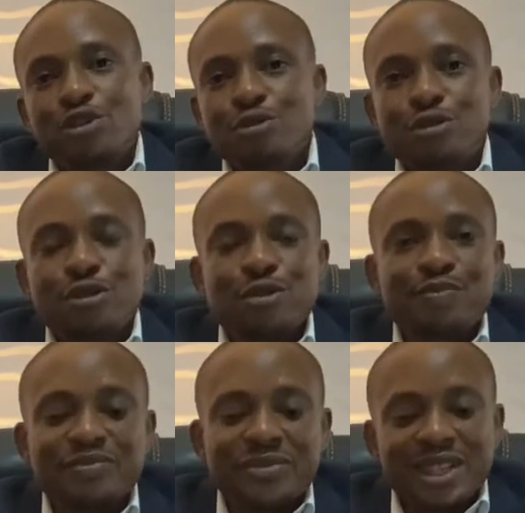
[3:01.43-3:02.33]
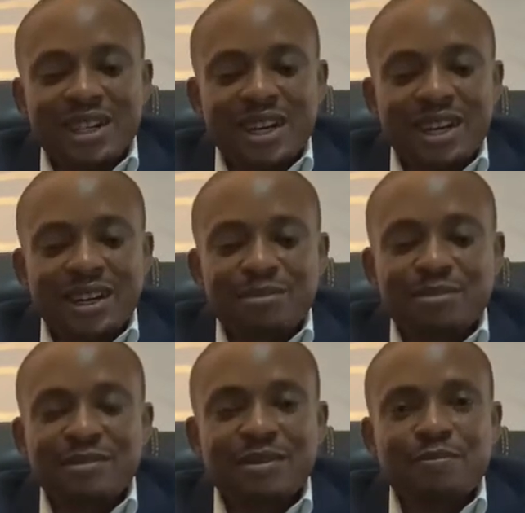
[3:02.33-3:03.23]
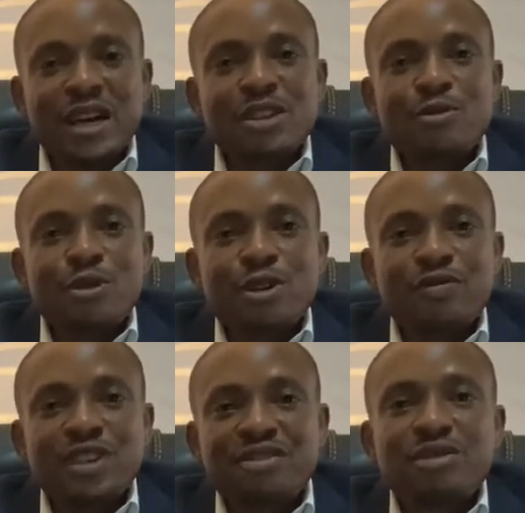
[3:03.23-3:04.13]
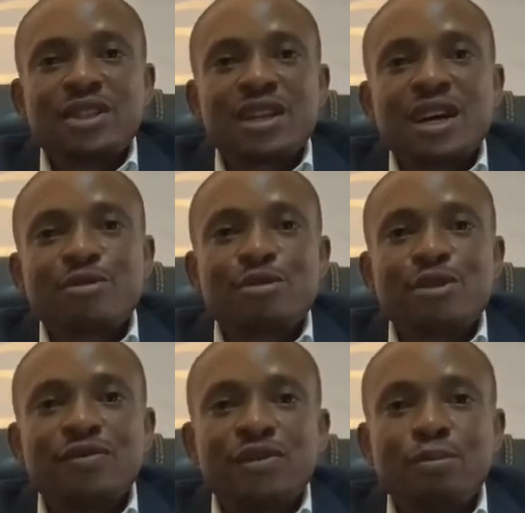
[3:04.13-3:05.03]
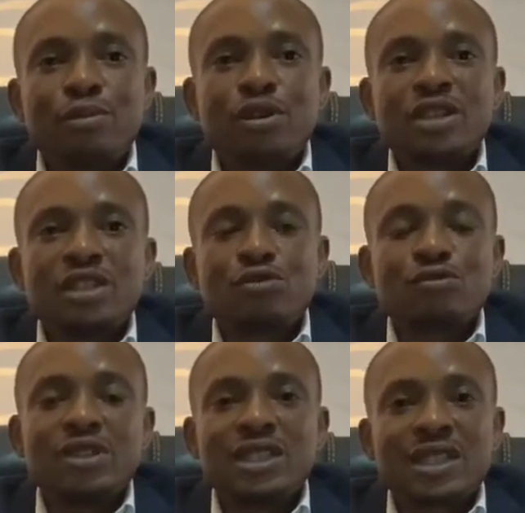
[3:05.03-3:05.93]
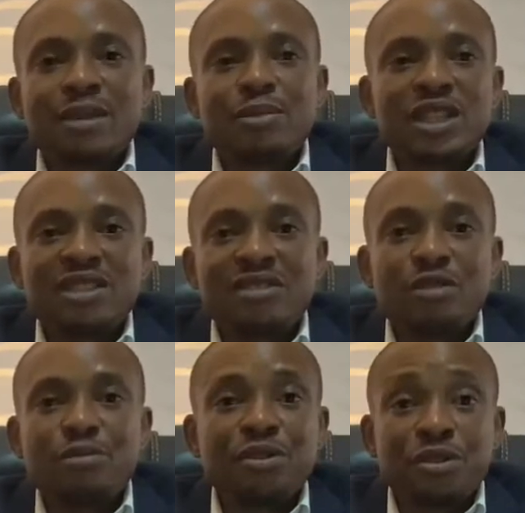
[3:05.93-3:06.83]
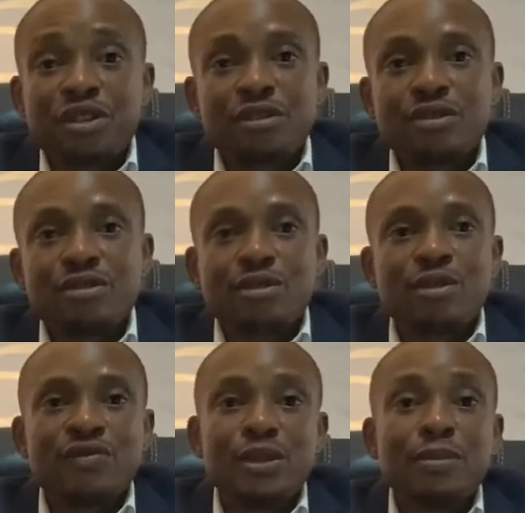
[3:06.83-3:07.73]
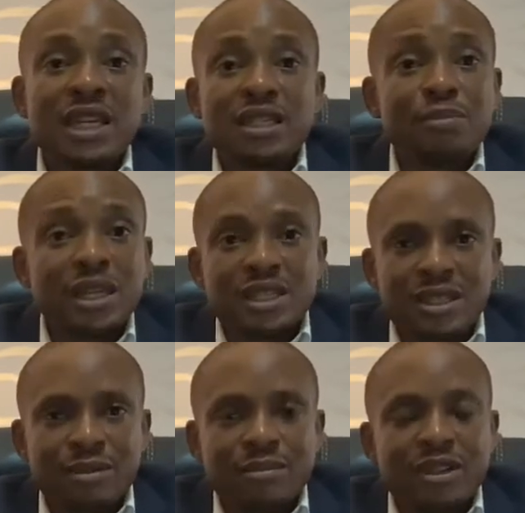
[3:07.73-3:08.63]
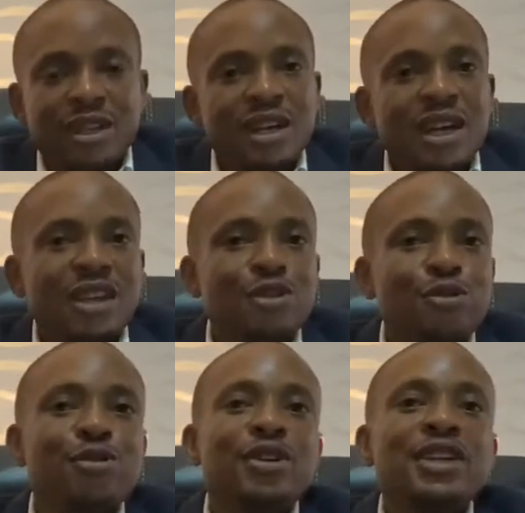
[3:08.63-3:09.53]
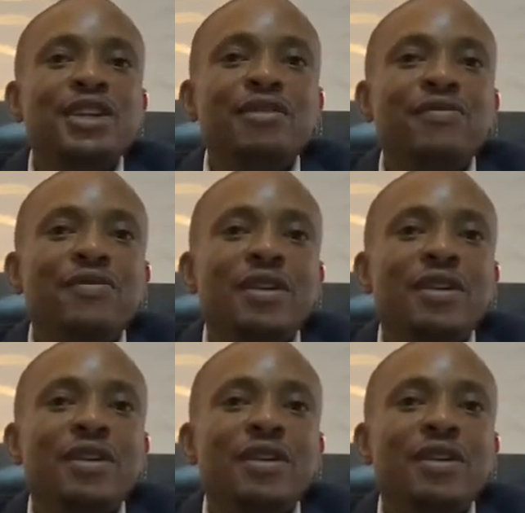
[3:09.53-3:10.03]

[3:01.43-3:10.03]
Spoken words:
know, one of the critical role of the board is to determine the remunerations of the management team. And so if